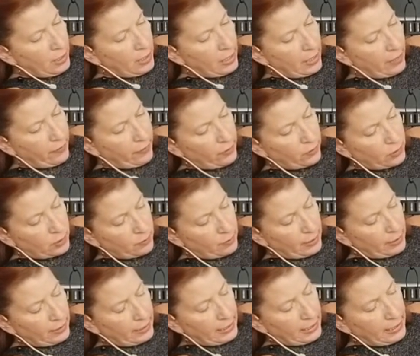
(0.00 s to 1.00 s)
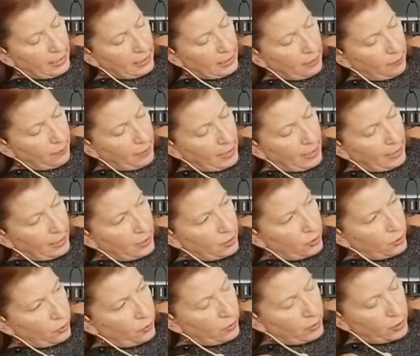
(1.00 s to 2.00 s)
And there's my leg getting back
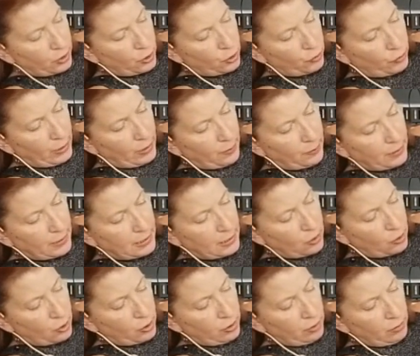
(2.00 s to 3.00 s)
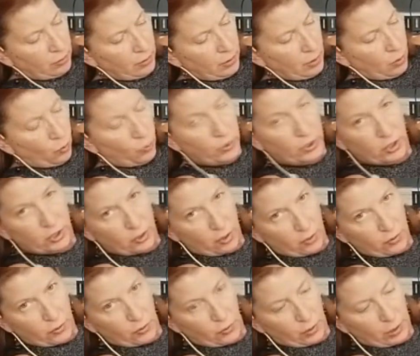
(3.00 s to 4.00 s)
into a straight position, which is
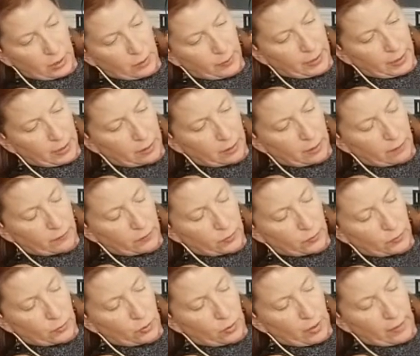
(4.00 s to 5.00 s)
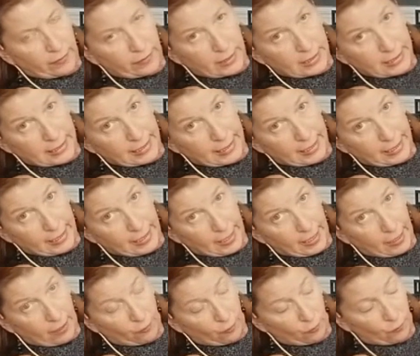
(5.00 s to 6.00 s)
also going uncomfortable on the day
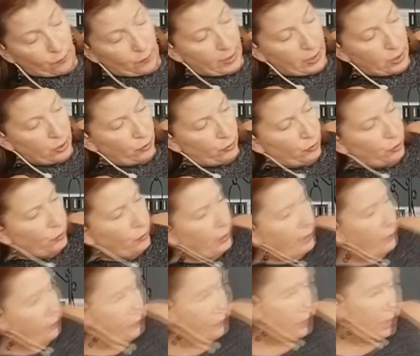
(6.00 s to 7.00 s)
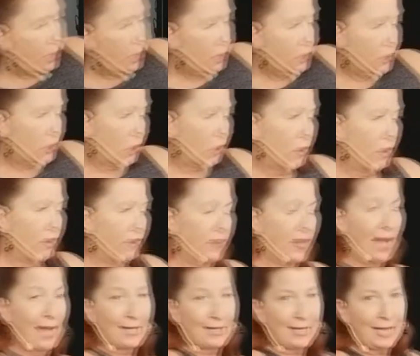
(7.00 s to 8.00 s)
of my surgery. So
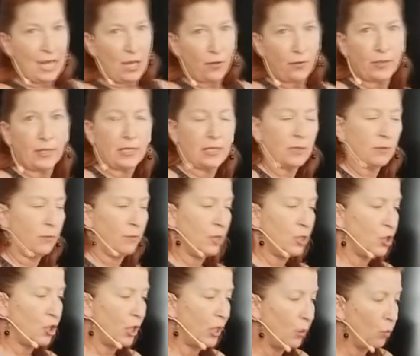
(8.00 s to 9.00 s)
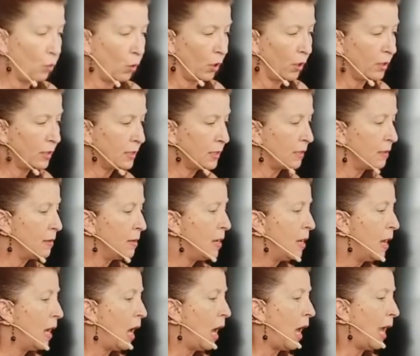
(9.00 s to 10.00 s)
that's how this machine works.
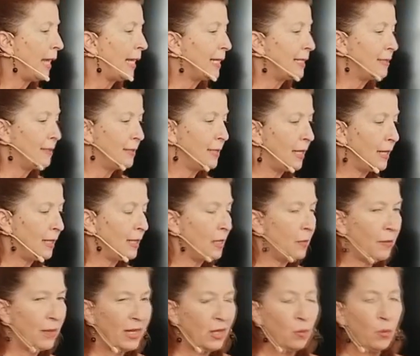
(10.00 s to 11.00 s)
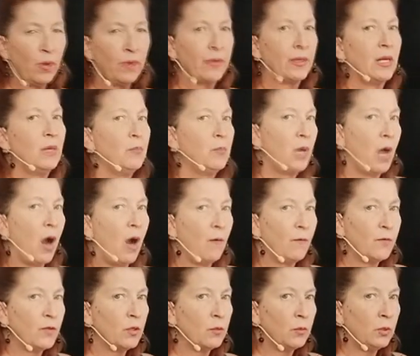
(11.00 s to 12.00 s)
I can set it up anywhere that I'm
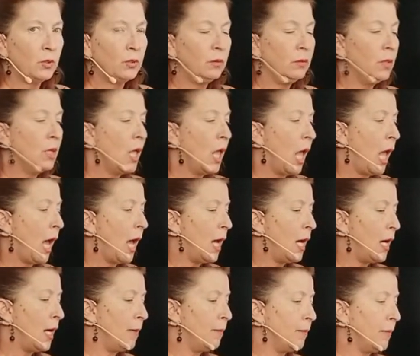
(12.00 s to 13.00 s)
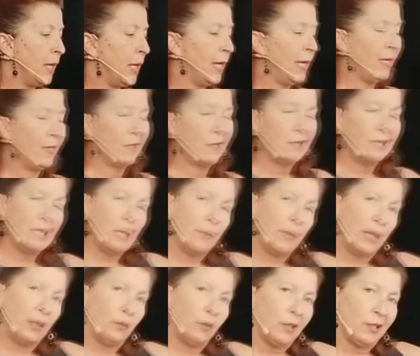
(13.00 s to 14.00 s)
comfortable. In a
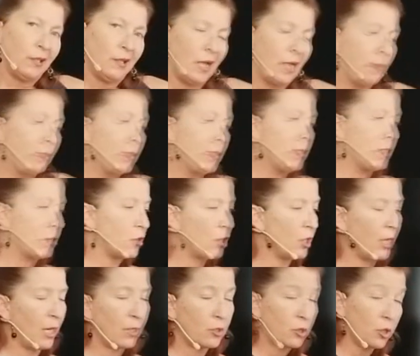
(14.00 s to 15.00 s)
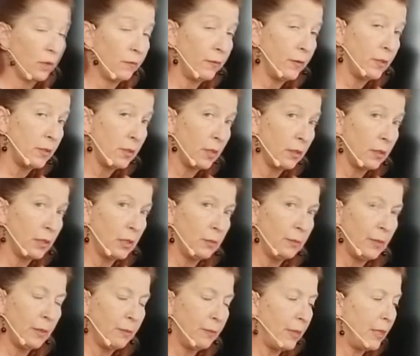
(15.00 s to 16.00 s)
semi-reclined position actually feels a little
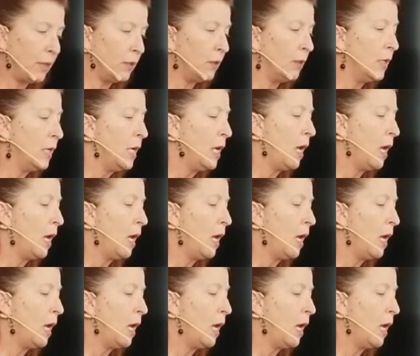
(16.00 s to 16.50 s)
bit better.